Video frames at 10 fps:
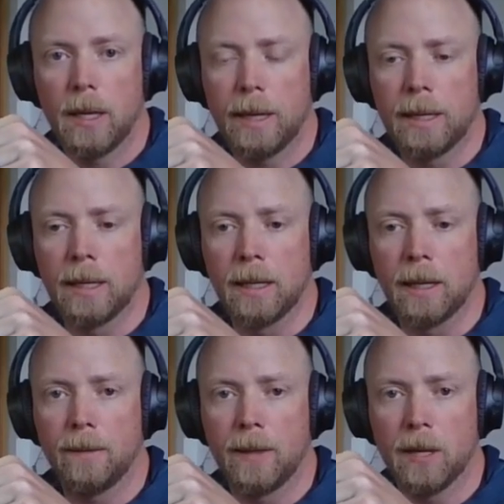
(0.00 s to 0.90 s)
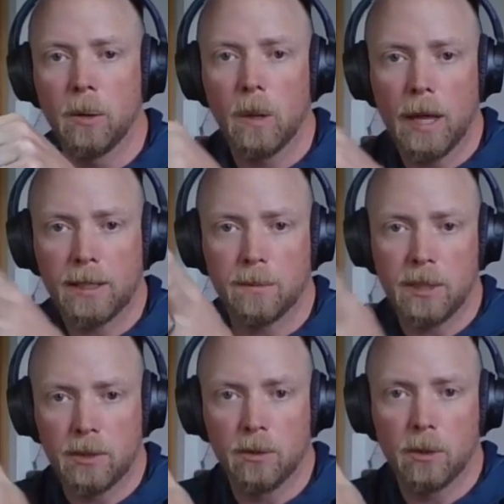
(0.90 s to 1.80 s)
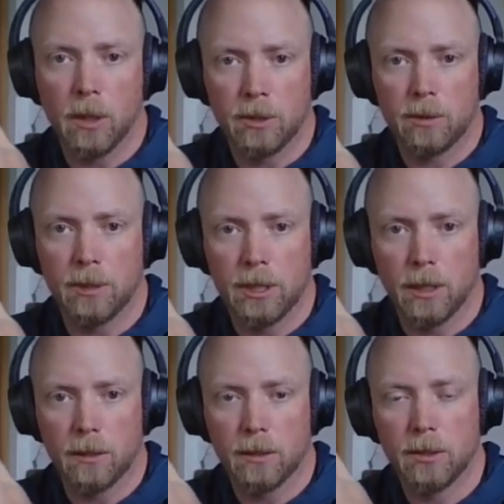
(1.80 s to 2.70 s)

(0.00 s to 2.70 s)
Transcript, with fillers: and they don't like to be too close to each other.